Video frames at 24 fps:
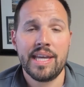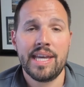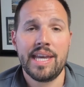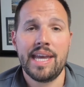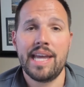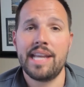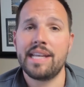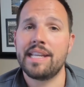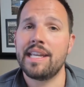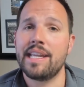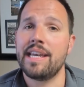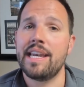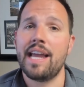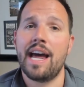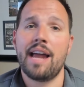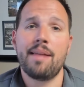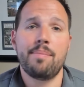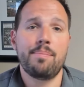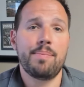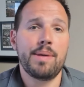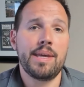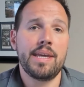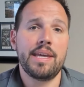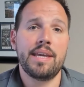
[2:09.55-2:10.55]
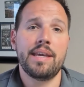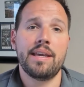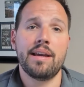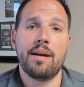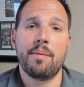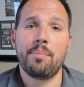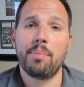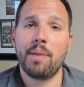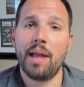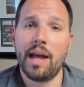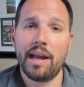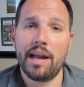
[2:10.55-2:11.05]
It cannot be
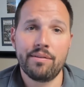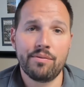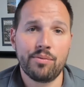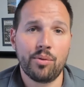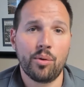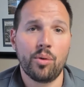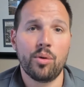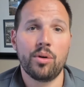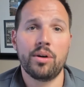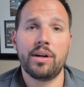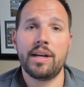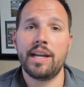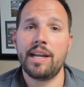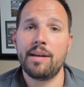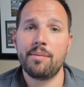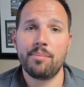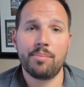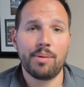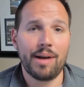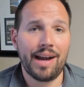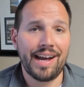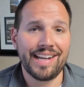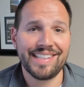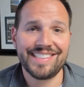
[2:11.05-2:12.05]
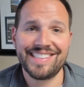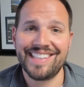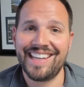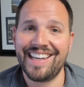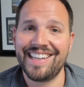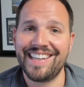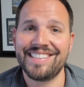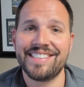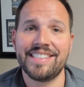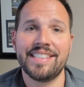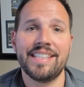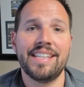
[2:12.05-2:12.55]
applied for, in
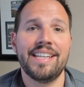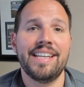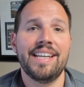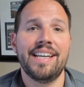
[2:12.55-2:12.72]
process.